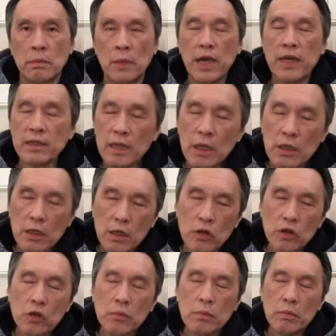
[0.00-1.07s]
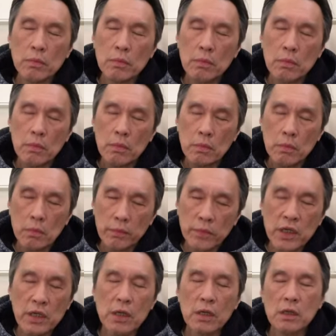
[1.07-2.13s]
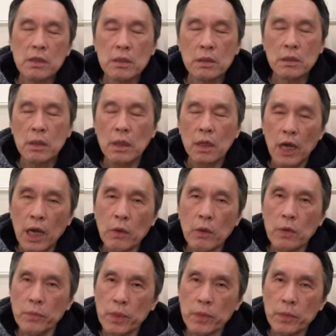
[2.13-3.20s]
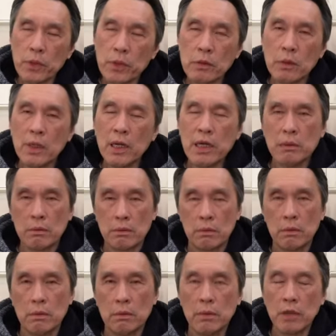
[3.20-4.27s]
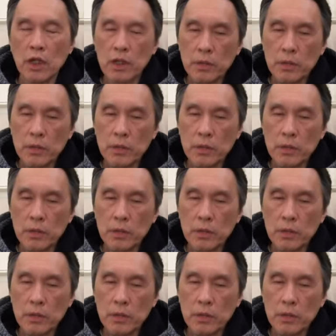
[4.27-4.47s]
I start the group because I want people to learn